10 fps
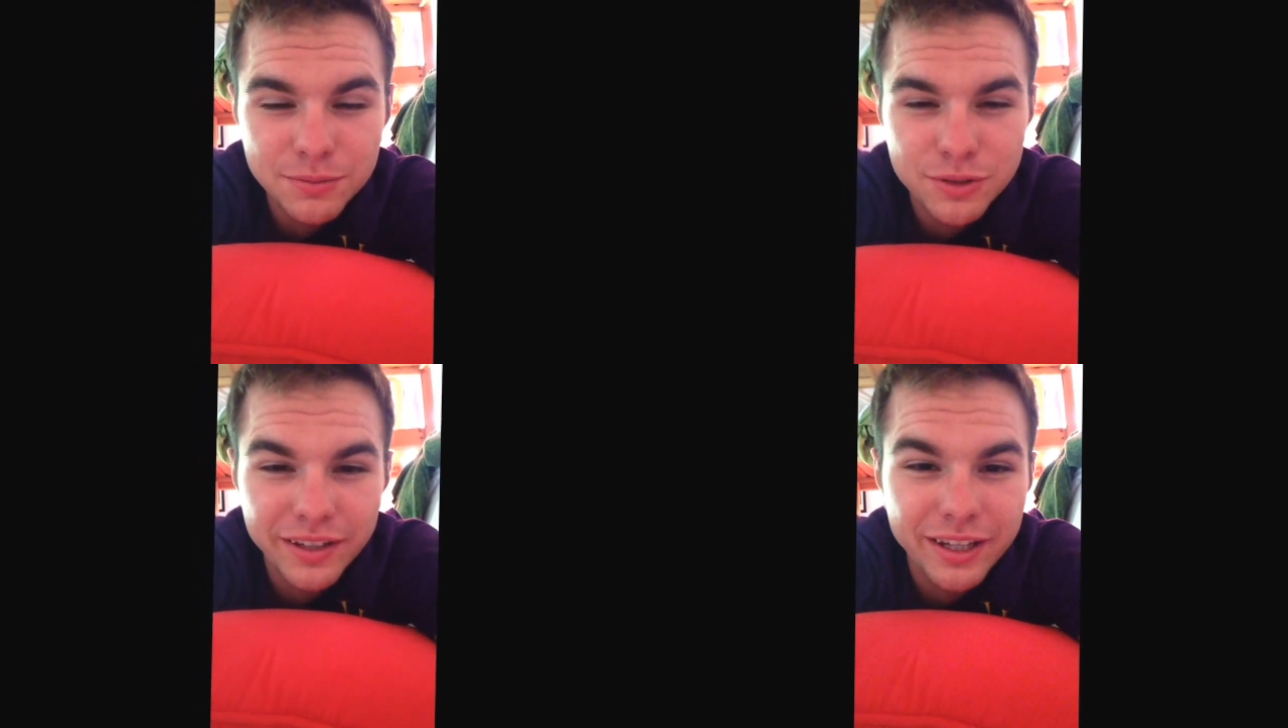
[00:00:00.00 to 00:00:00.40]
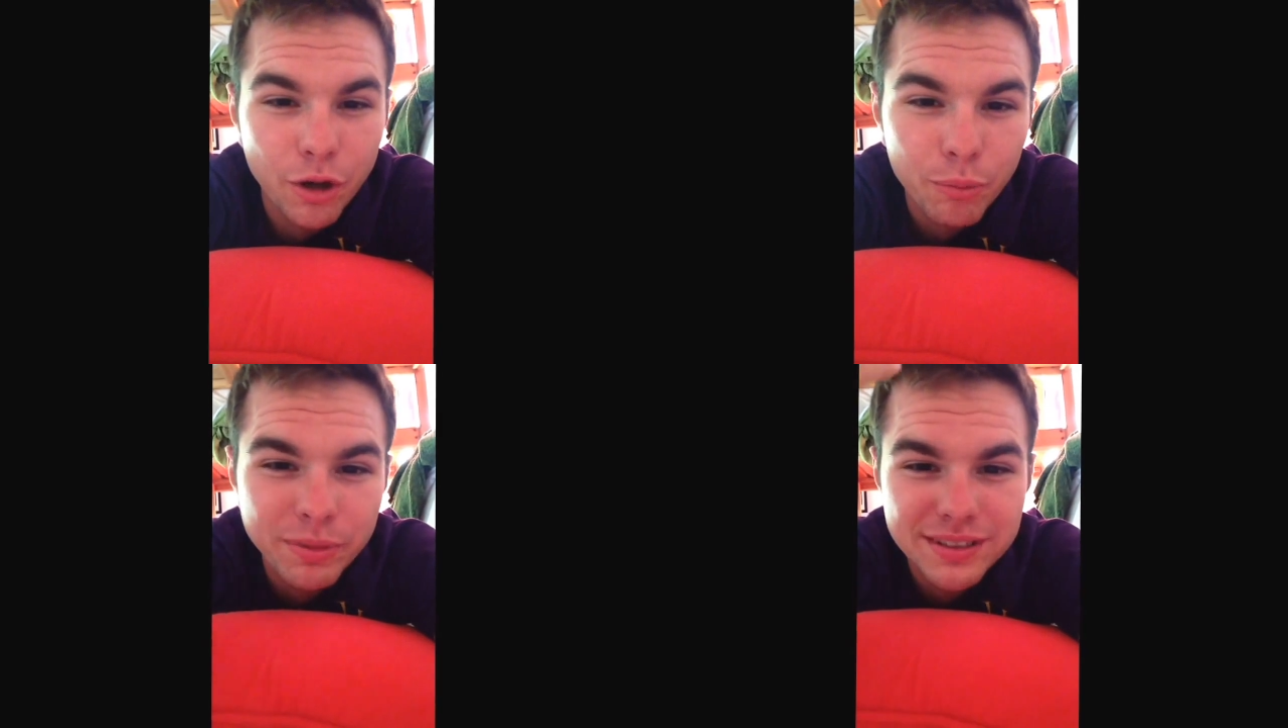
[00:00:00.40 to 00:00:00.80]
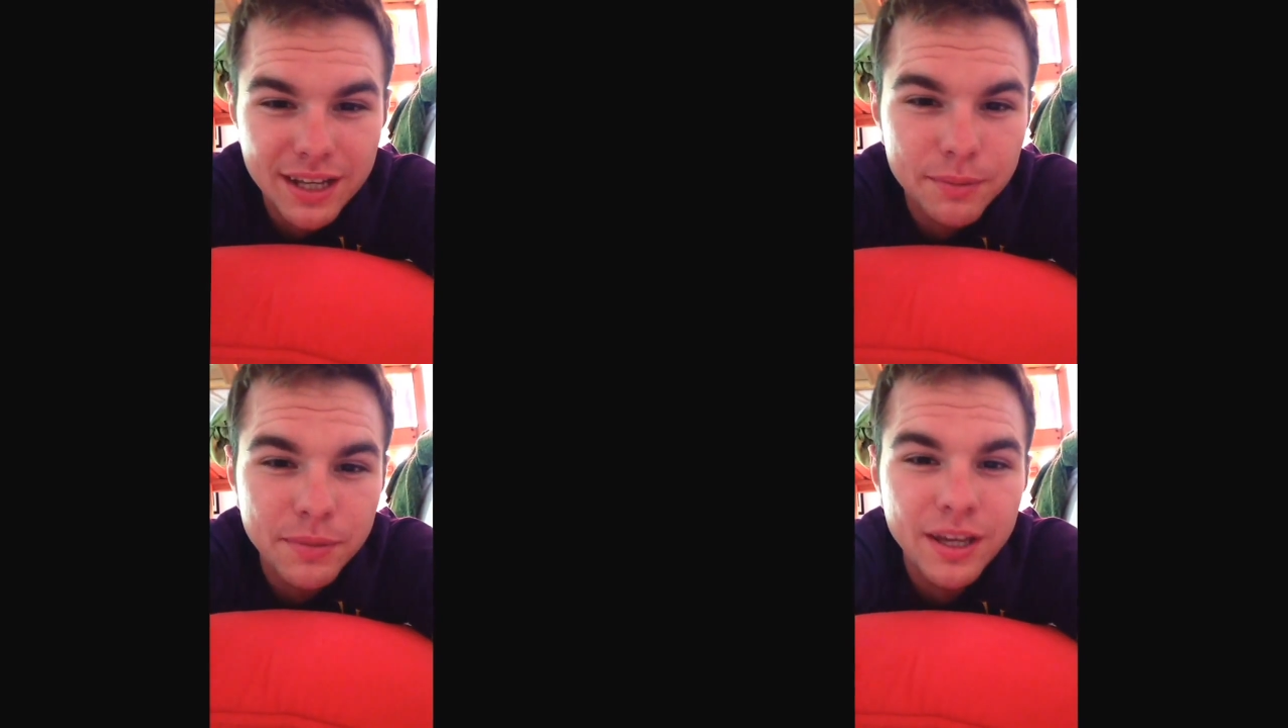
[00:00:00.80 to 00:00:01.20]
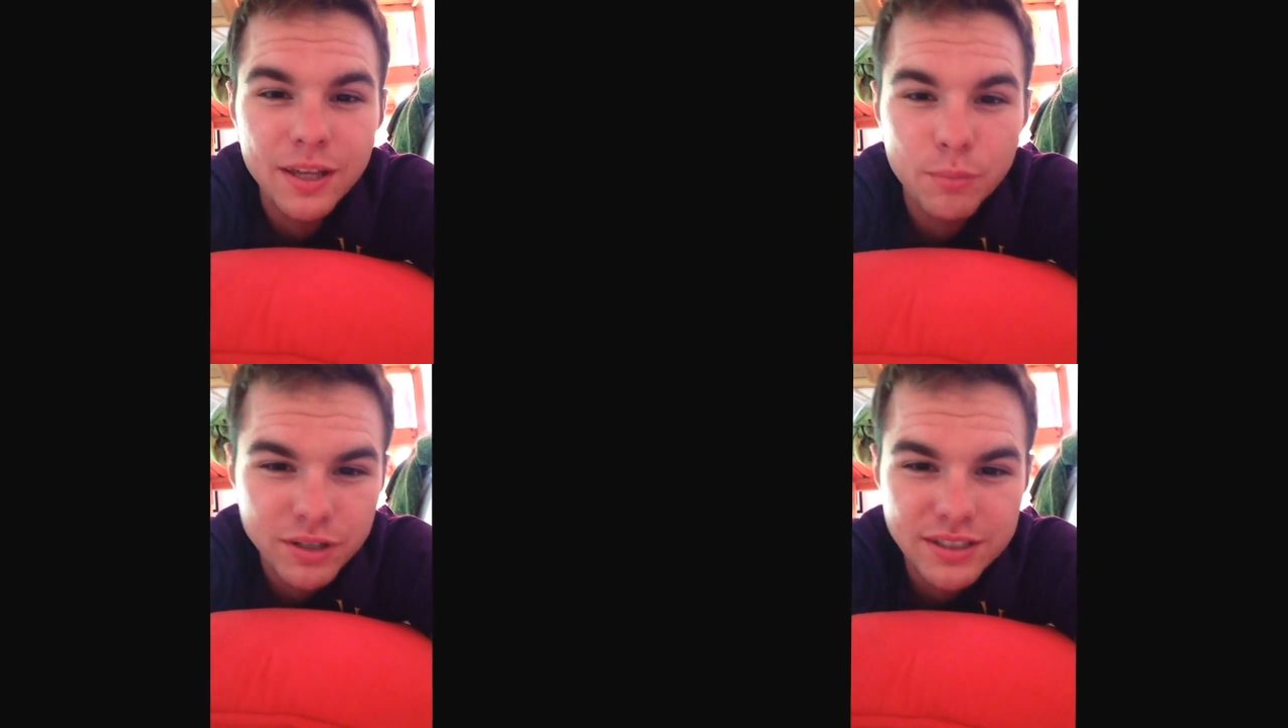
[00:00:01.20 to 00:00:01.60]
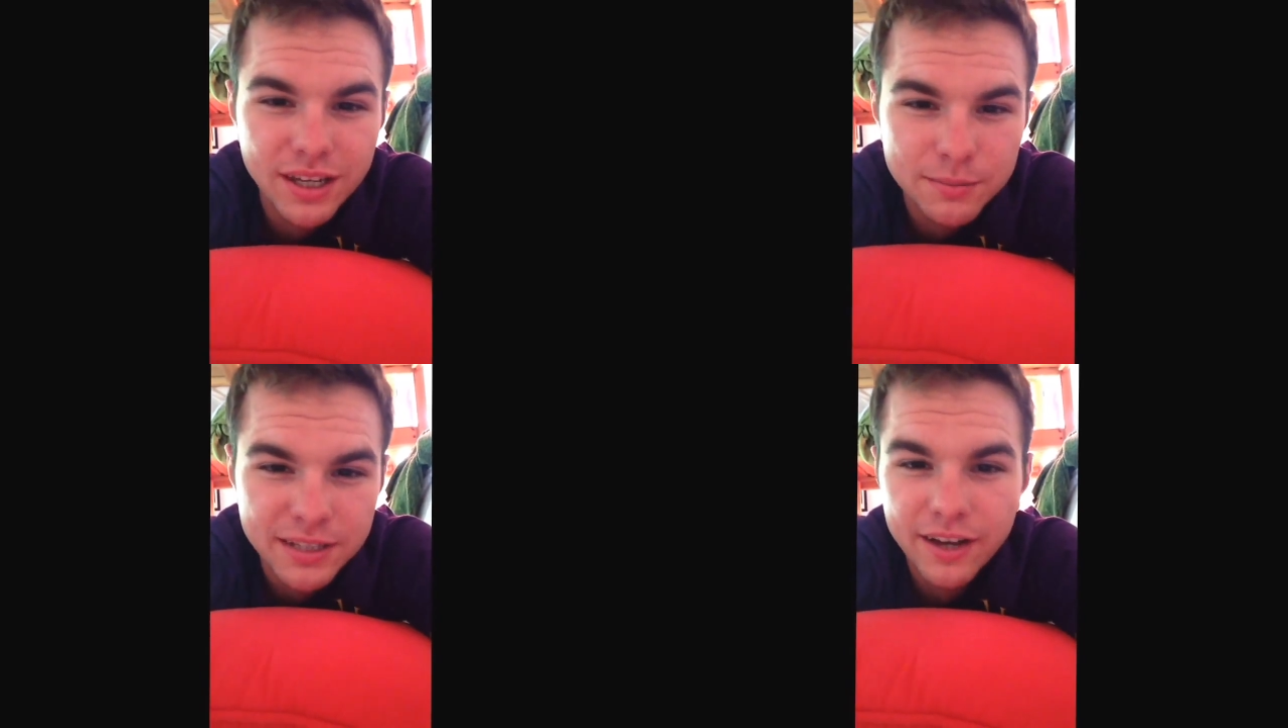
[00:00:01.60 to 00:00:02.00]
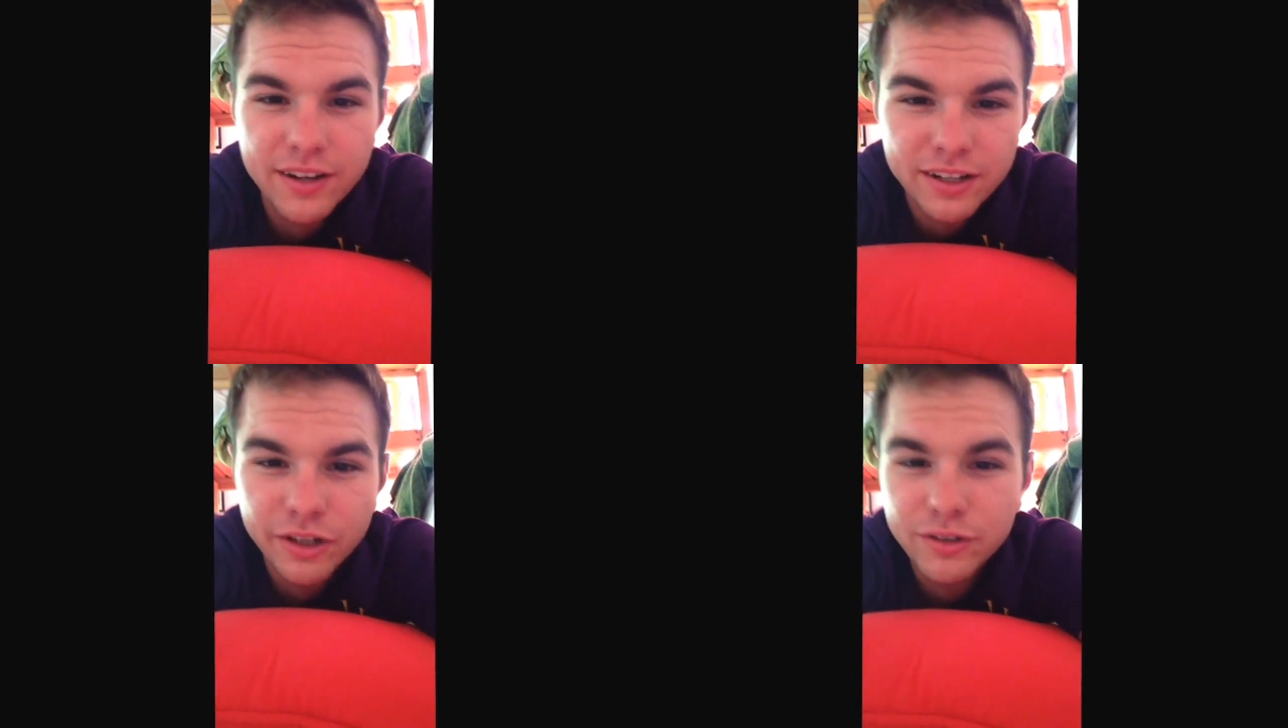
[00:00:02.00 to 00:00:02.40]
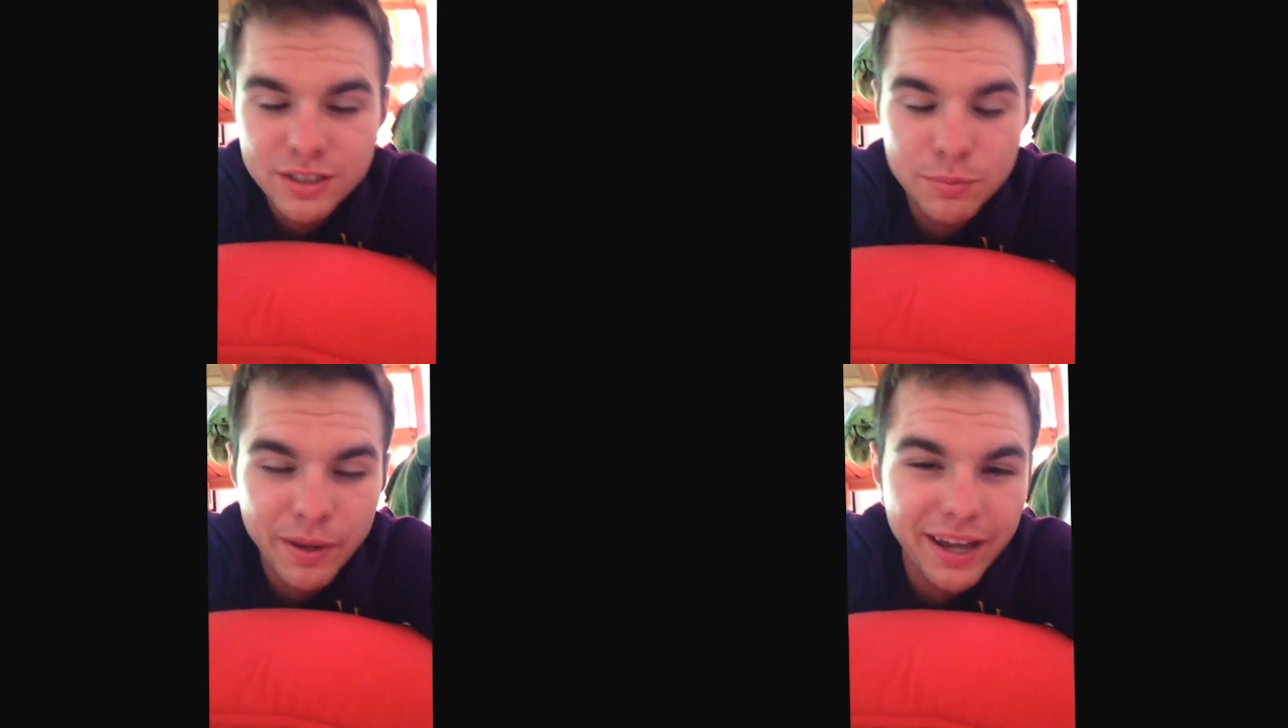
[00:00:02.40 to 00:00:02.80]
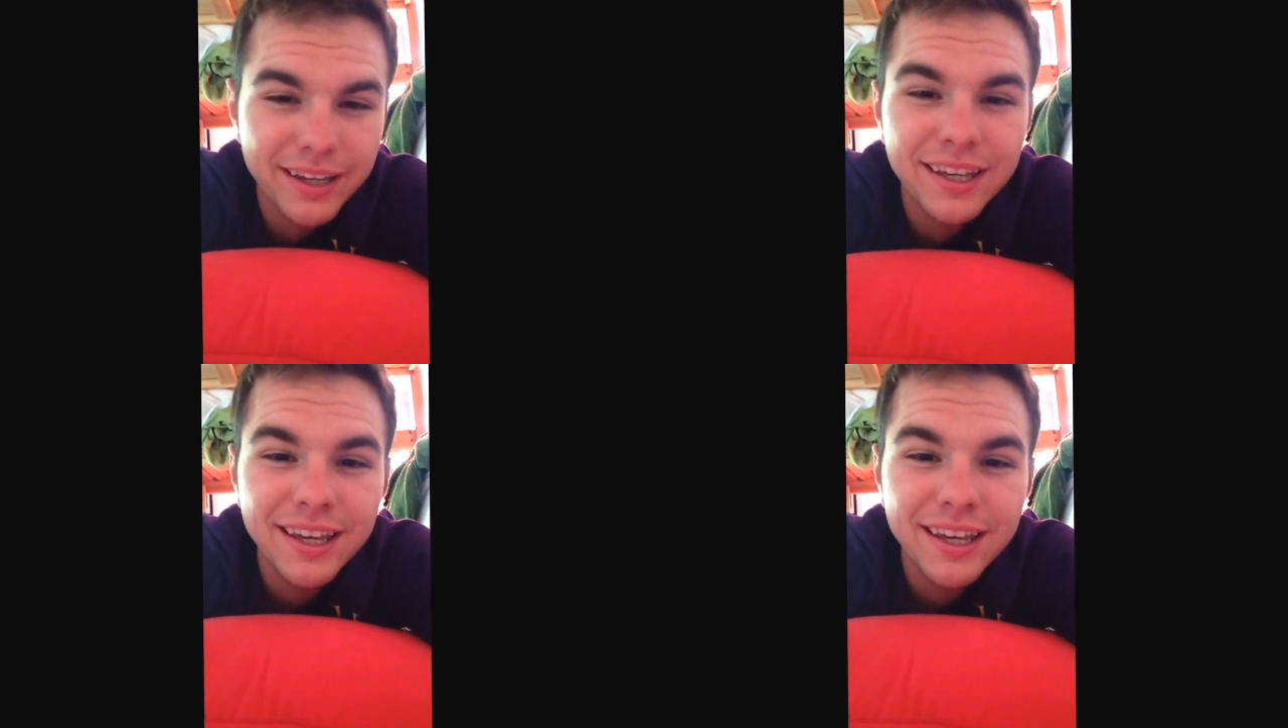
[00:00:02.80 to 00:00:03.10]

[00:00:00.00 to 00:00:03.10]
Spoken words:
So like it opens up, person comes out, it closes back,